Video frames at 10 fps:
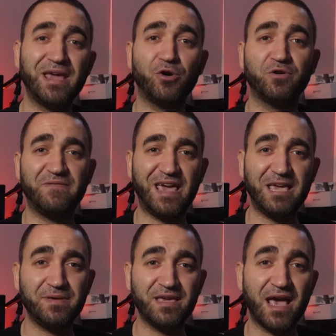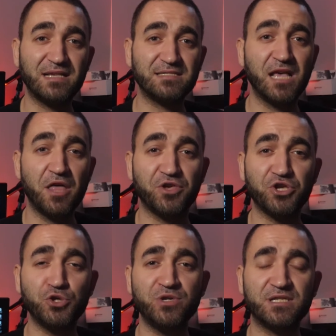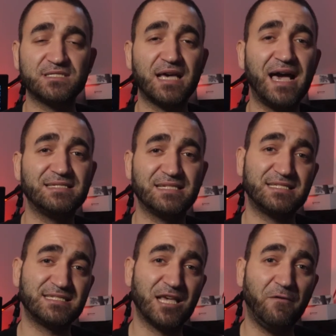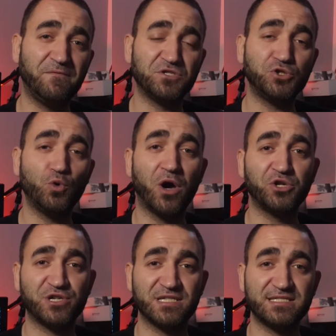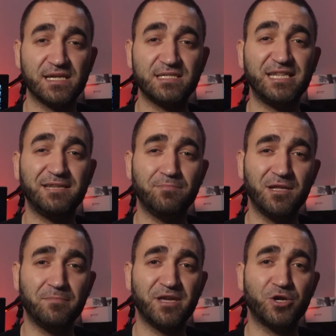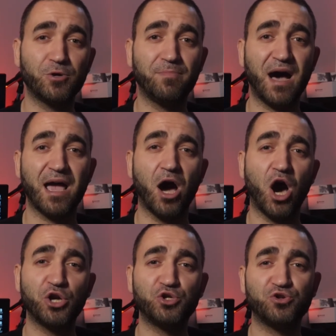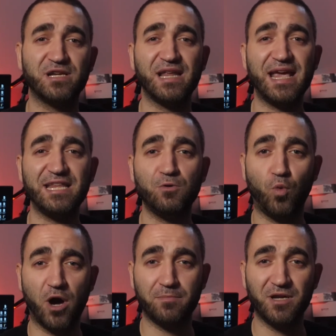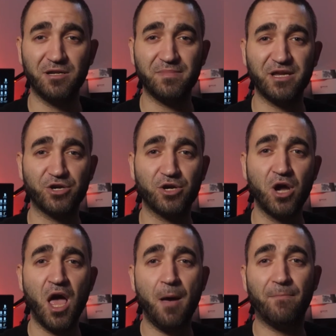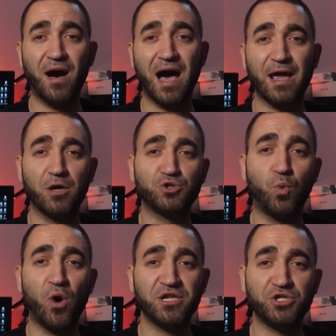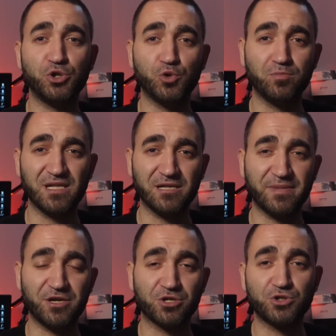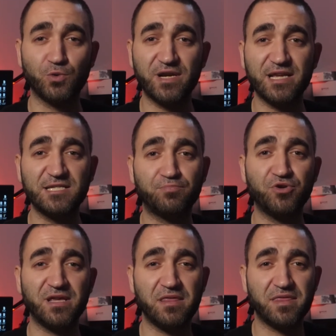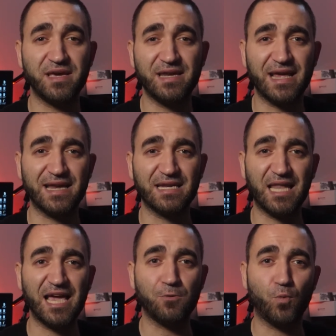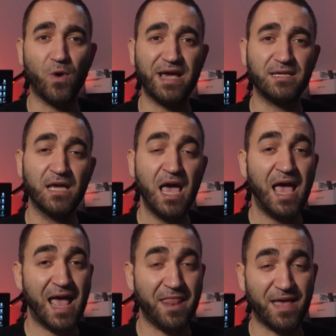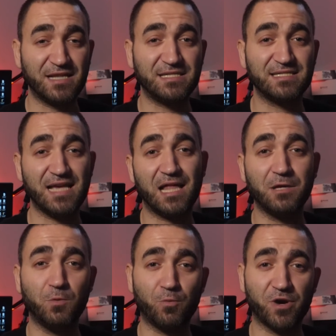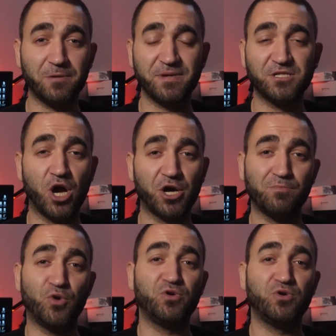out of ABS. The unit size itself is 216 millimeter by 181 millimeter by 22 millimeter. So it is pretty thin and lightweight, and that's exactly what we're going to be talking about